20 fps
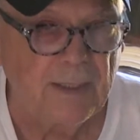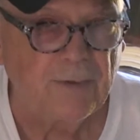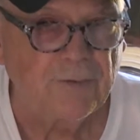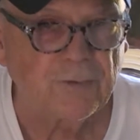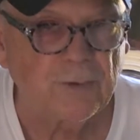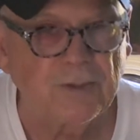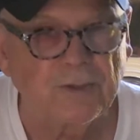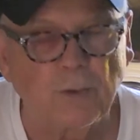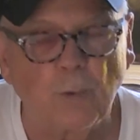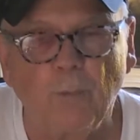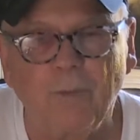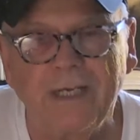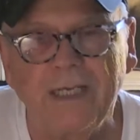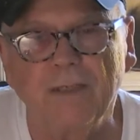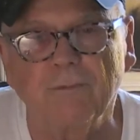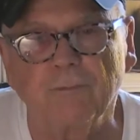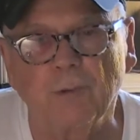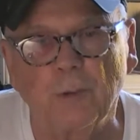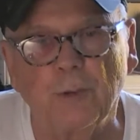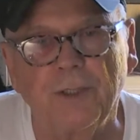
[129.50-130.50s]
So it's a
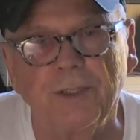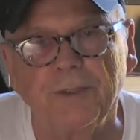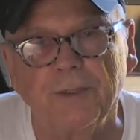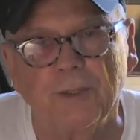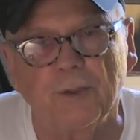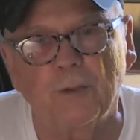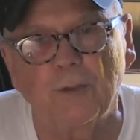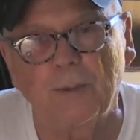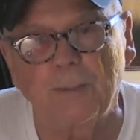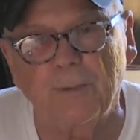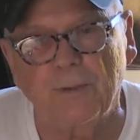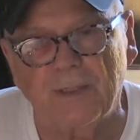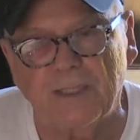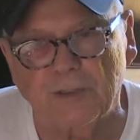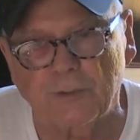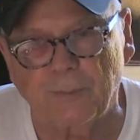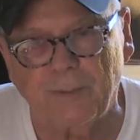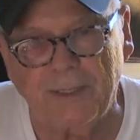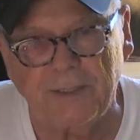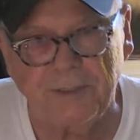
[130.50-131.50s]
way of learning the chord
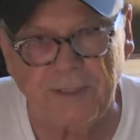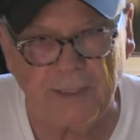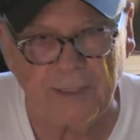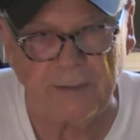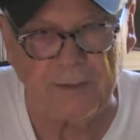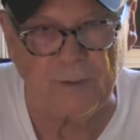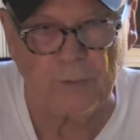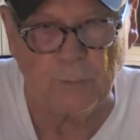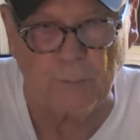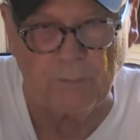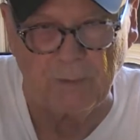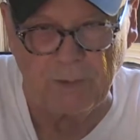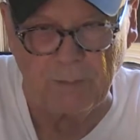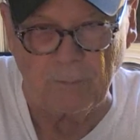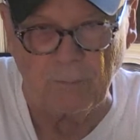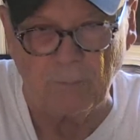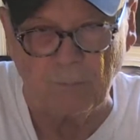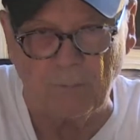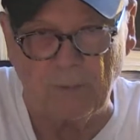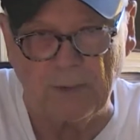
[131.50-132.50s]
progression by taking this
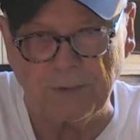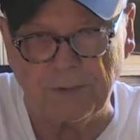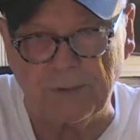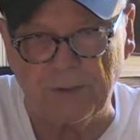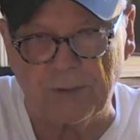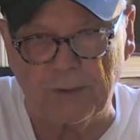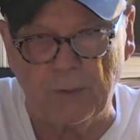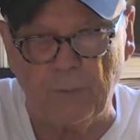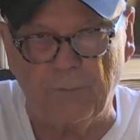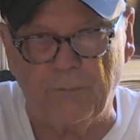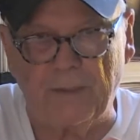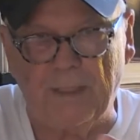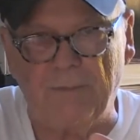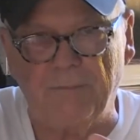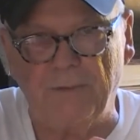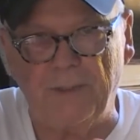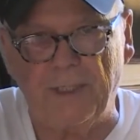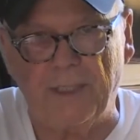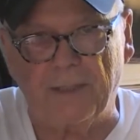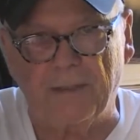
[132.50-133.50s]

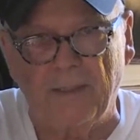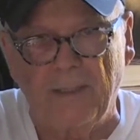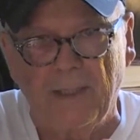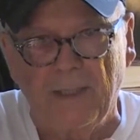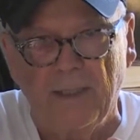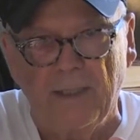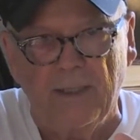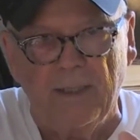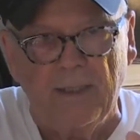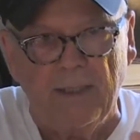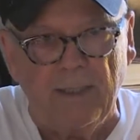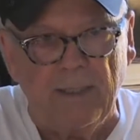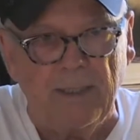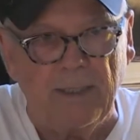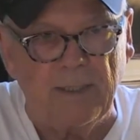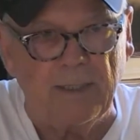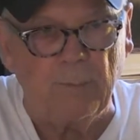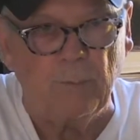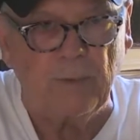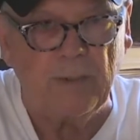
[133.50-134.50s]
1-6-2-5 lick,
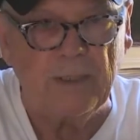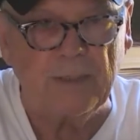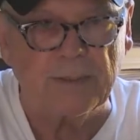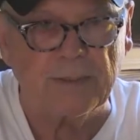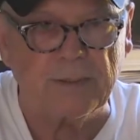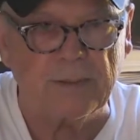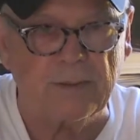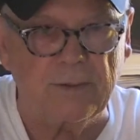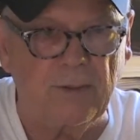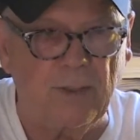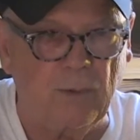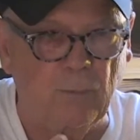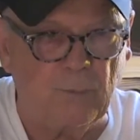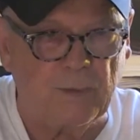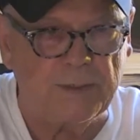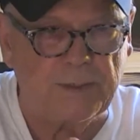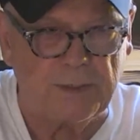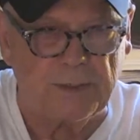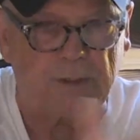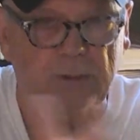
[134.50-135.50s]
and when it's not
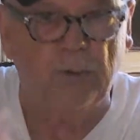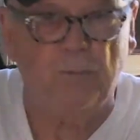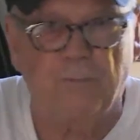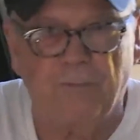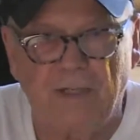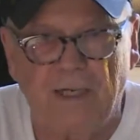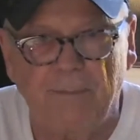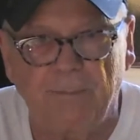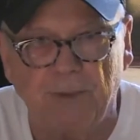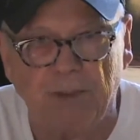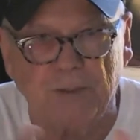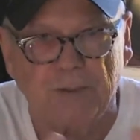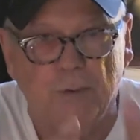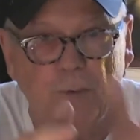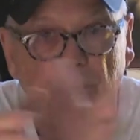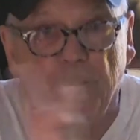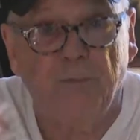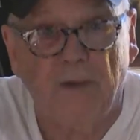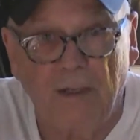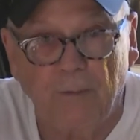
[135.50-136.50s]
1-6-2-5, but it's
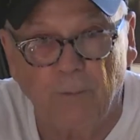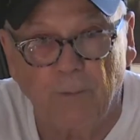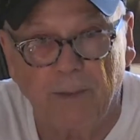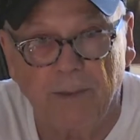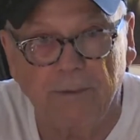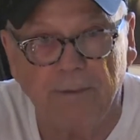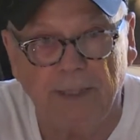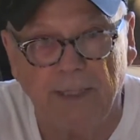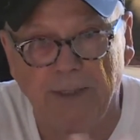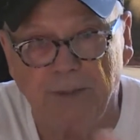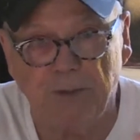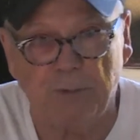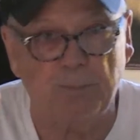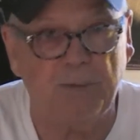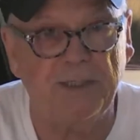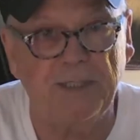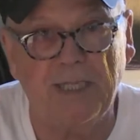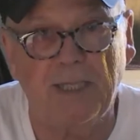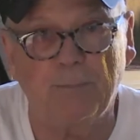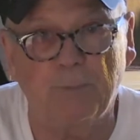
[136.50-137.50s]
2-5-1, then I just
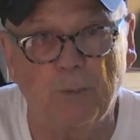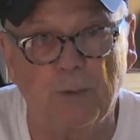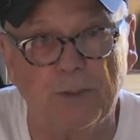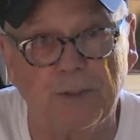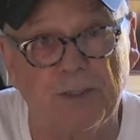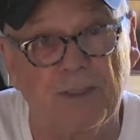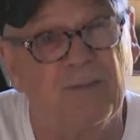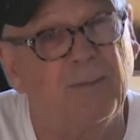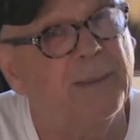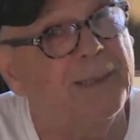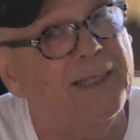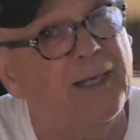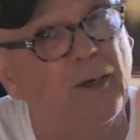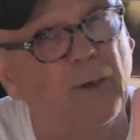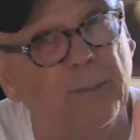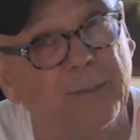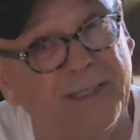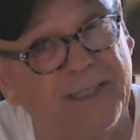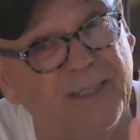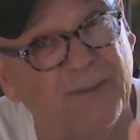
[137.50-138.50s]
play that portion of it.
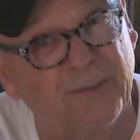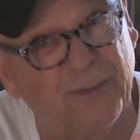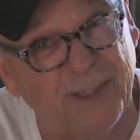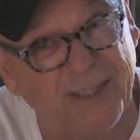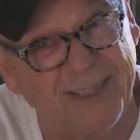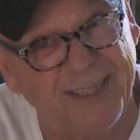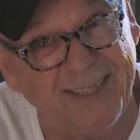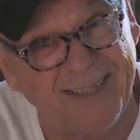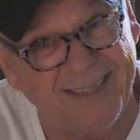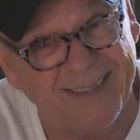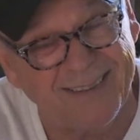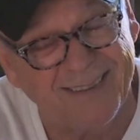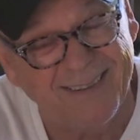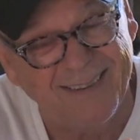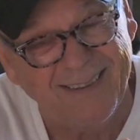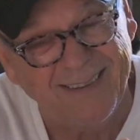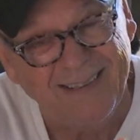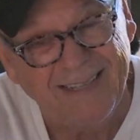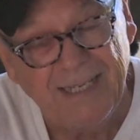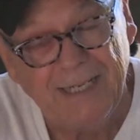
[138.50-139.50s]
Now I'm in a different key.
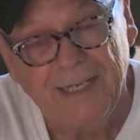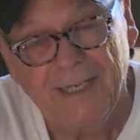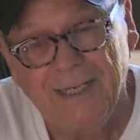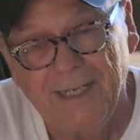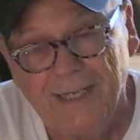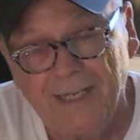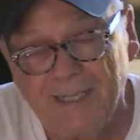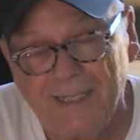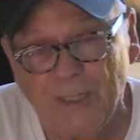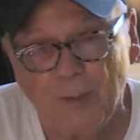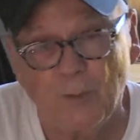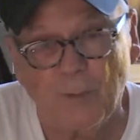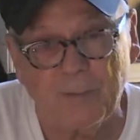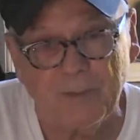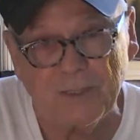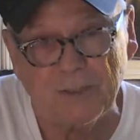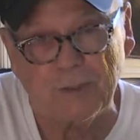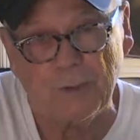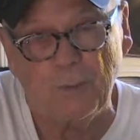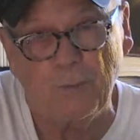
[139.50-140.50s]
And then when it
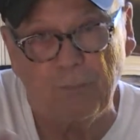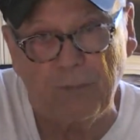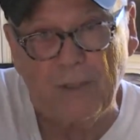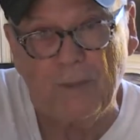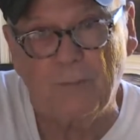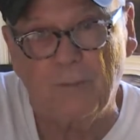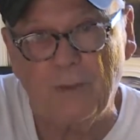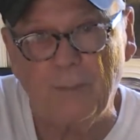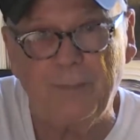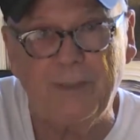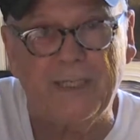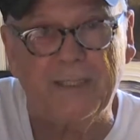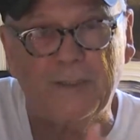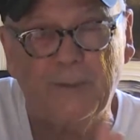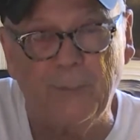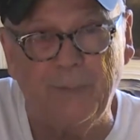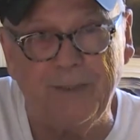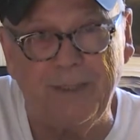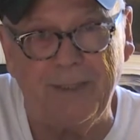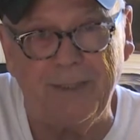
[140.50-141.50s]
plays 2-5-1 back
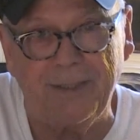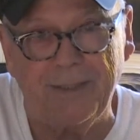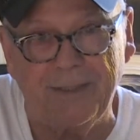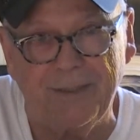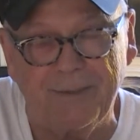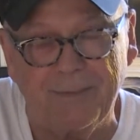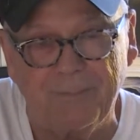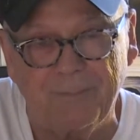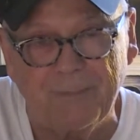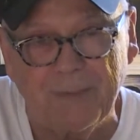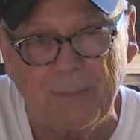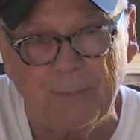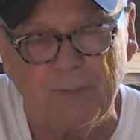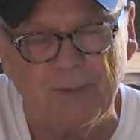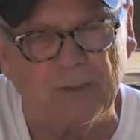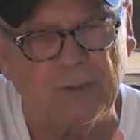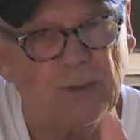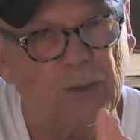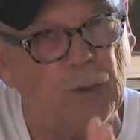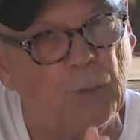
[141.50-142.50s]
to the beginning,
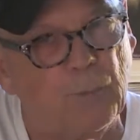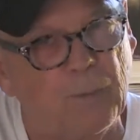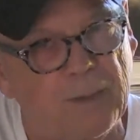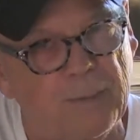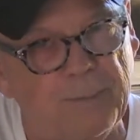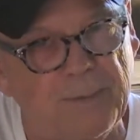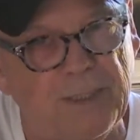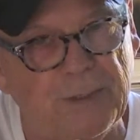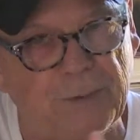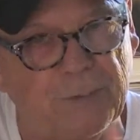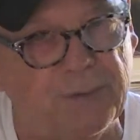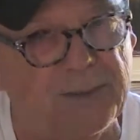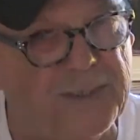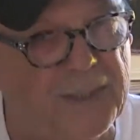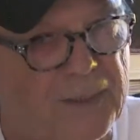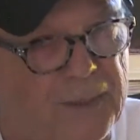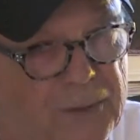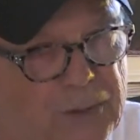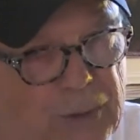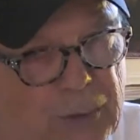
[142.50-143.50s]
but it's only 1 measure instead of